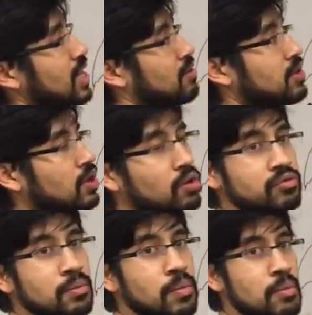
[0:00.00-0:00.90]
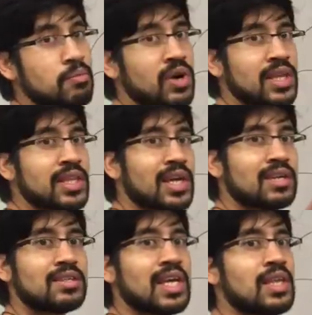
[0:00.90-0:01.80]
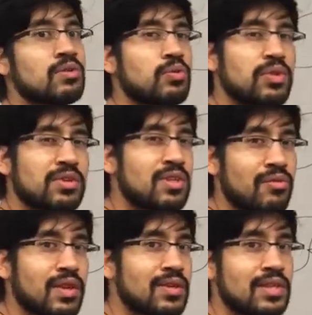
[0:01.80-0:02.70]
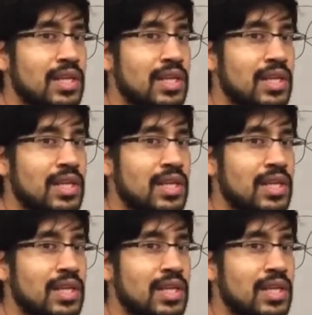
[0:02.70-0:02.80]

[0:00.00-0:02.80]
area of the membrane that contains all the stuff that's